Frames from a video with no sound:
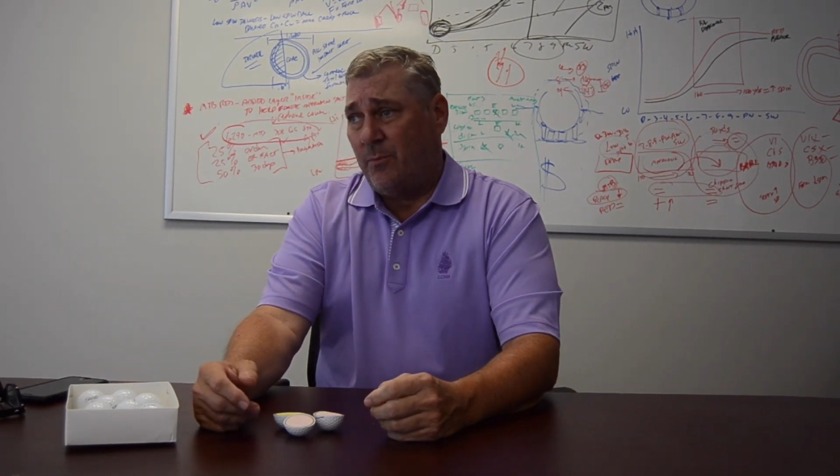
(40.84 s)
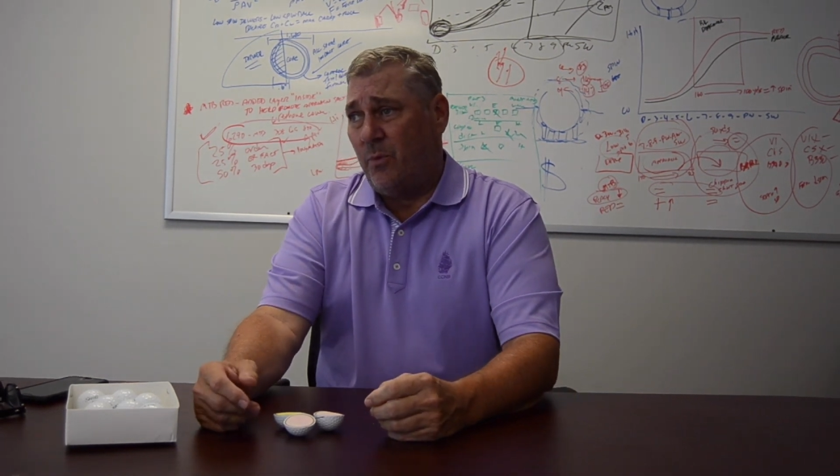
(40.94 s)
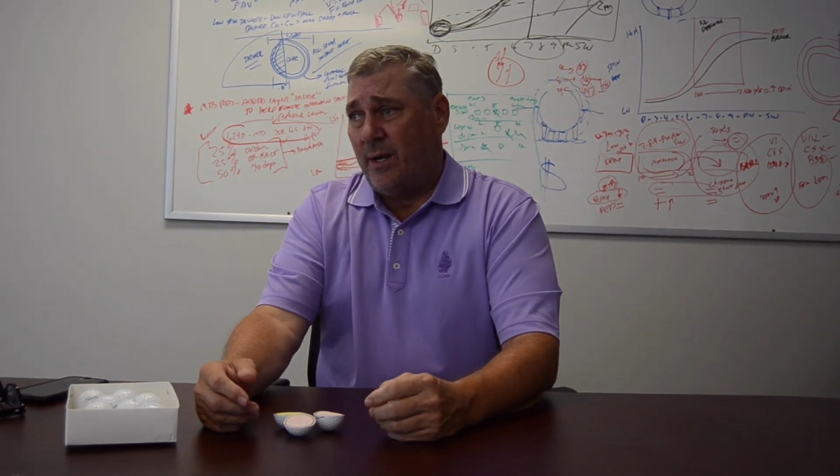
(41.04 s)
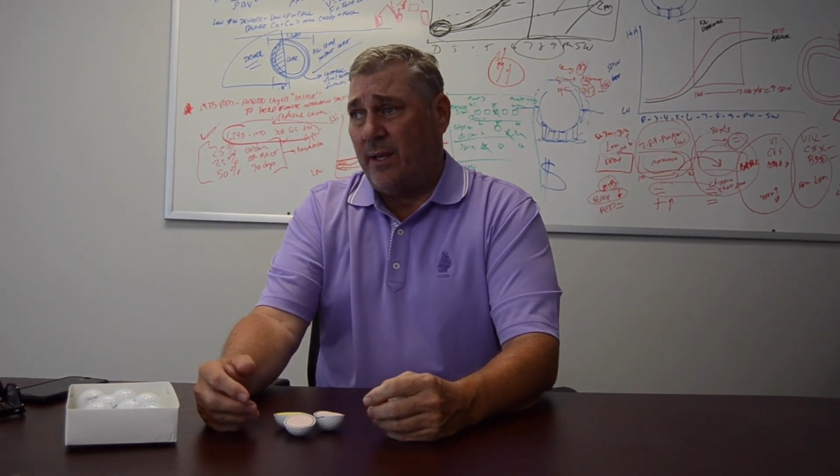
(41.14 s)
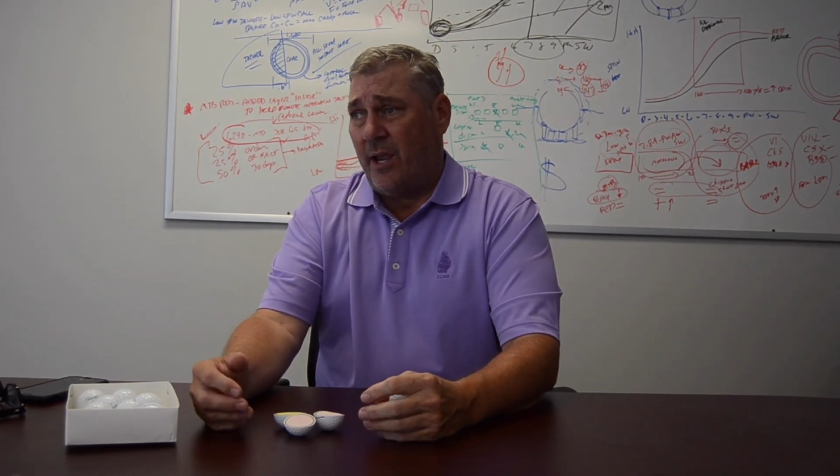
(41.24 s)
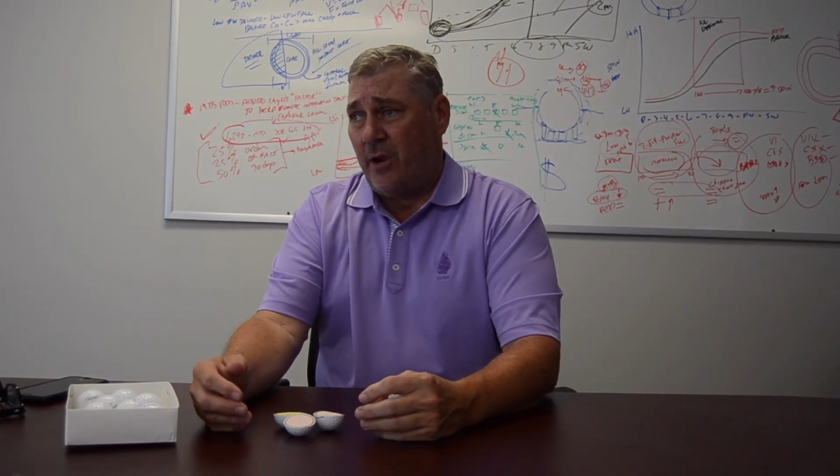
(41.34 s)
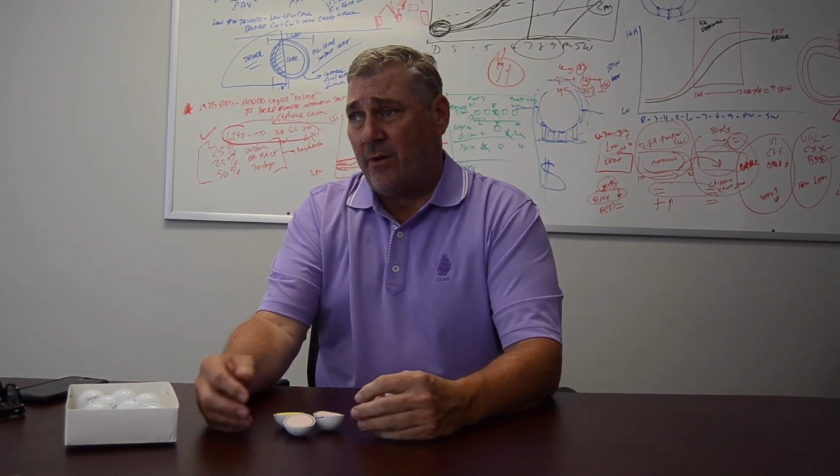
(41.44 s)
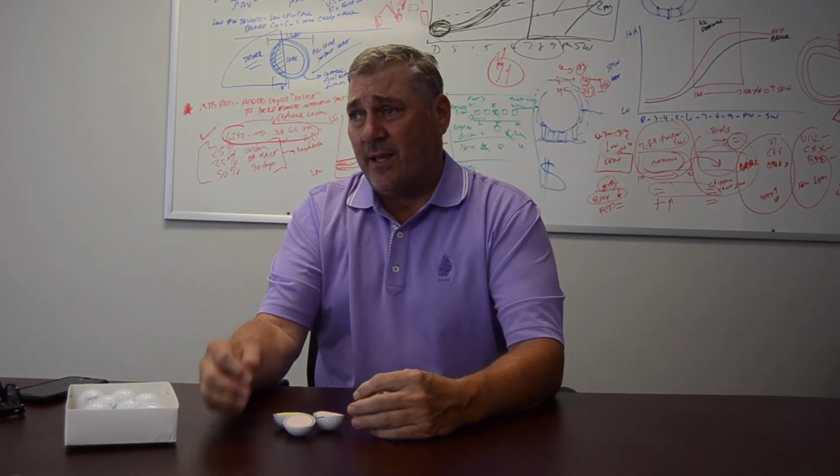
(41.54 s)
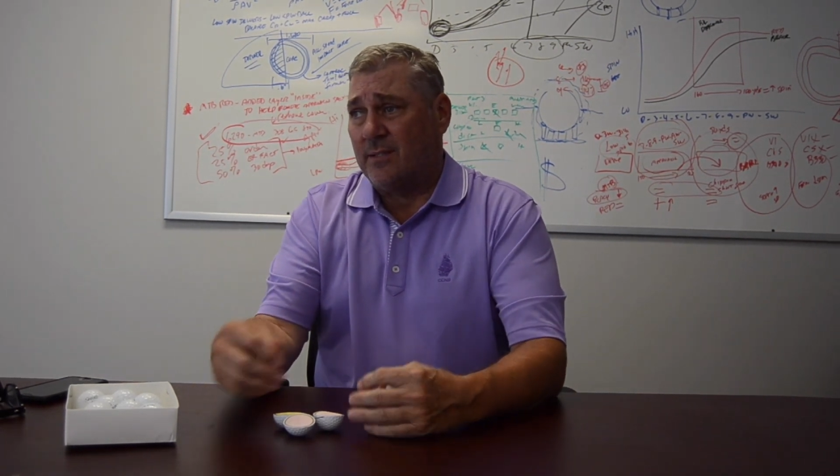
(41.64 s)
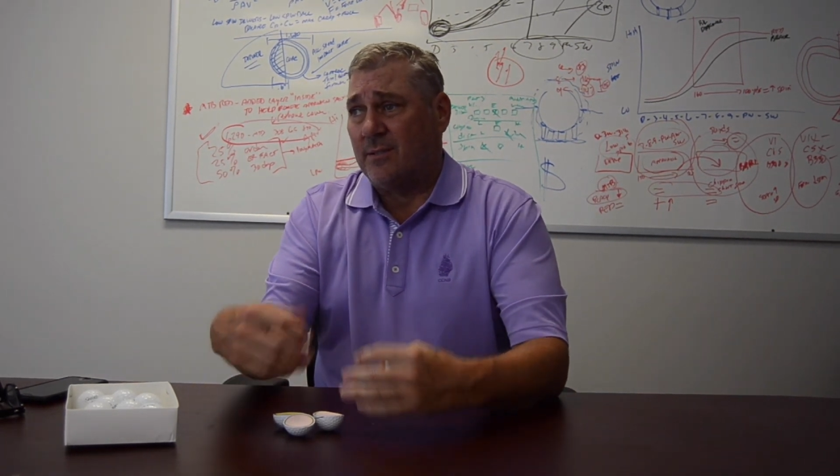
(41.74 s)
When the air
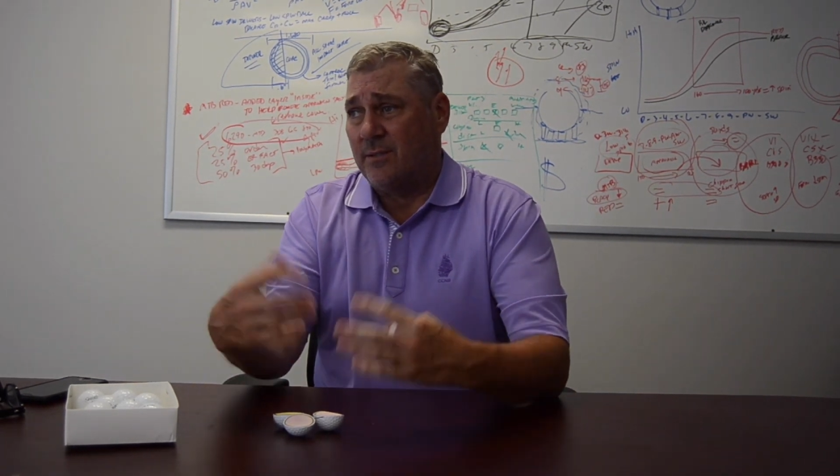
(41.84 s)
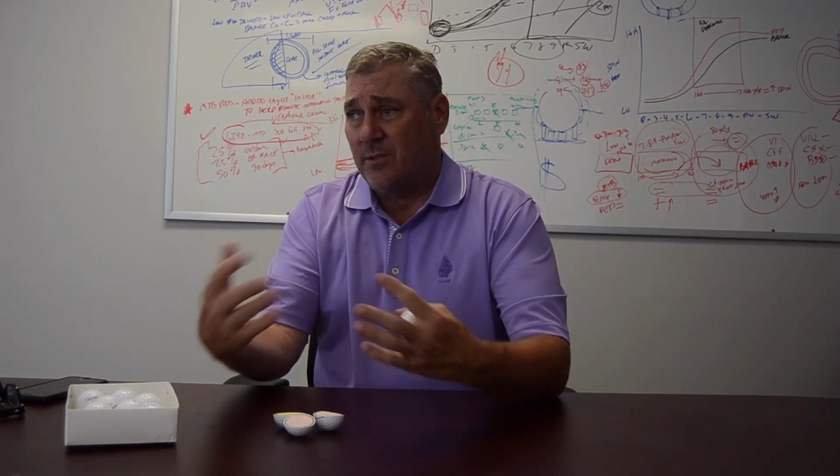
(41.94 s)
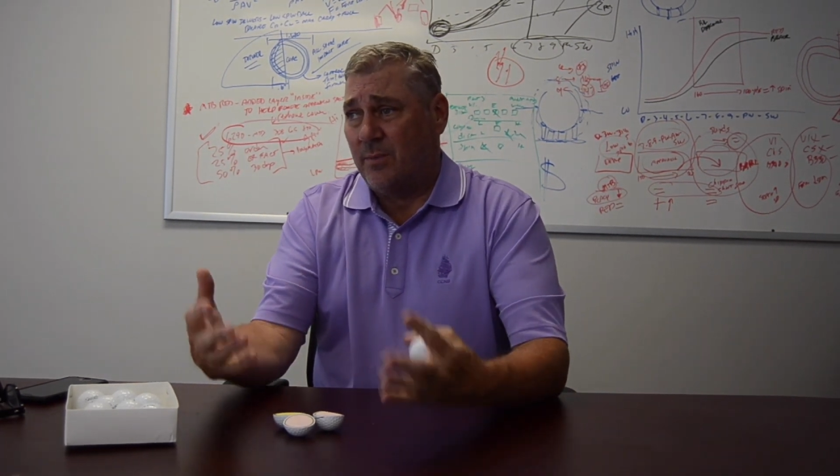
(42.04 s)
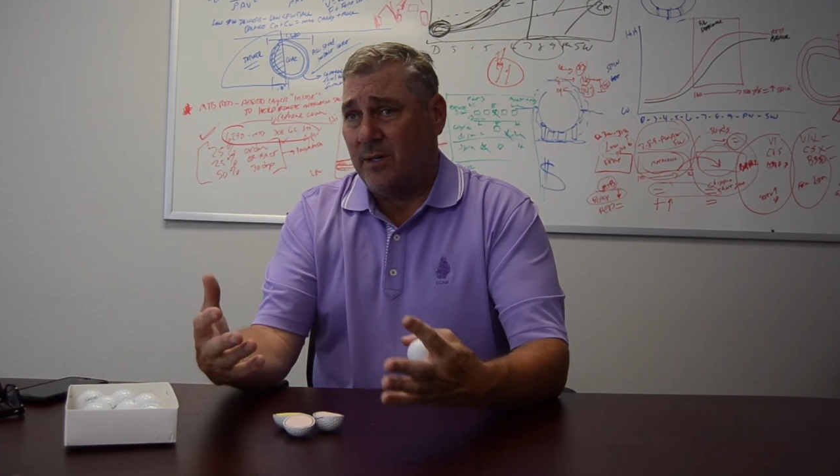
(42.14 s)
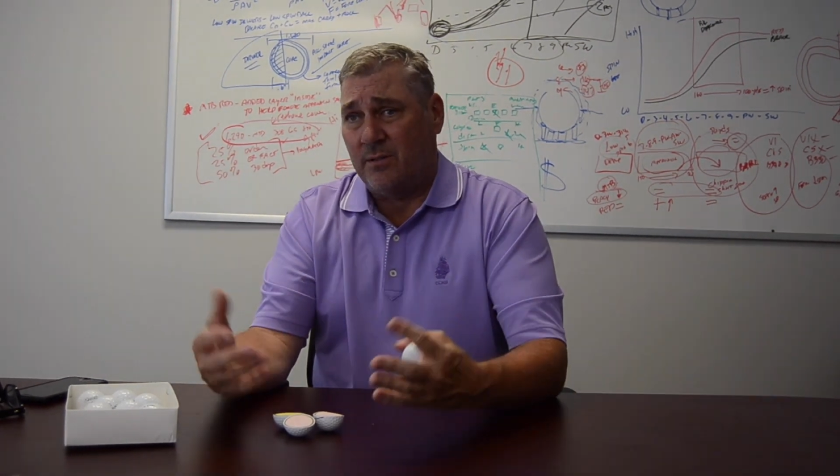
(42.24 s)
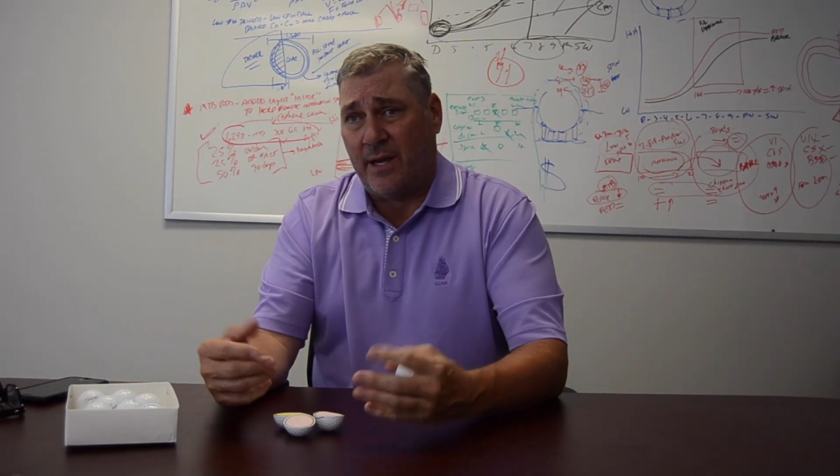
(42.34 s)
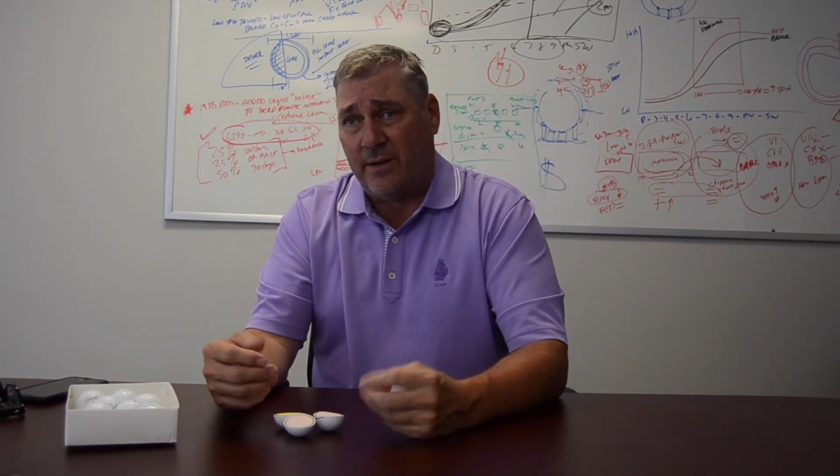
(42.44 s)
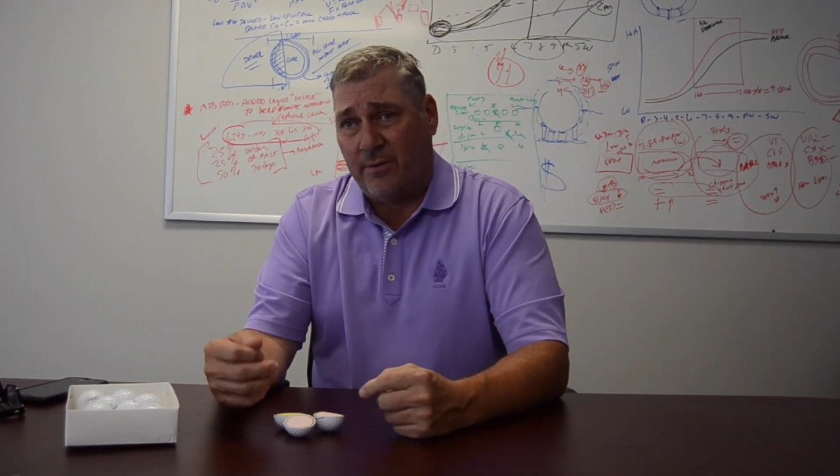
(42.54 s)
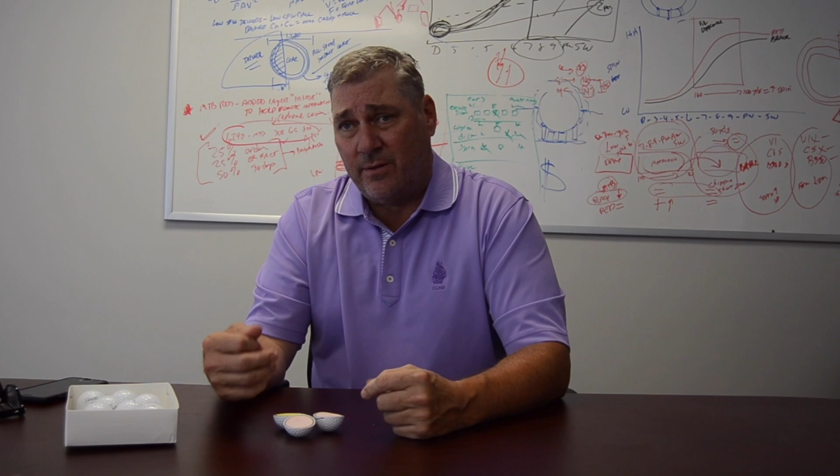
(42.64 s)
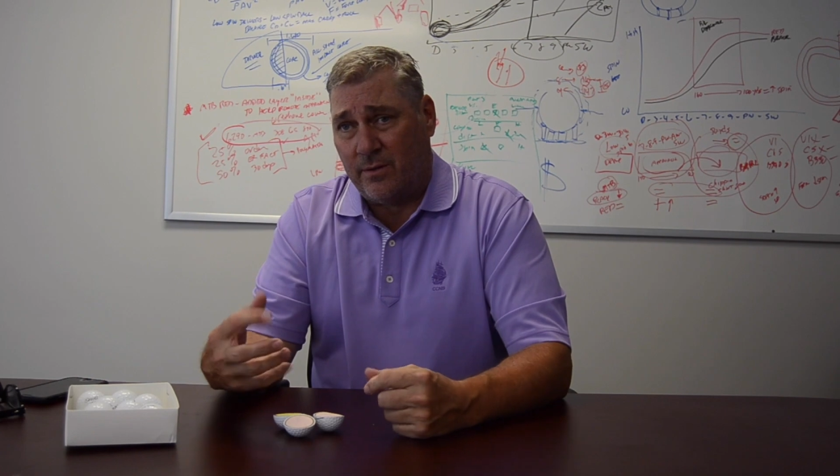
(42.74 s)
gets a little bit lighter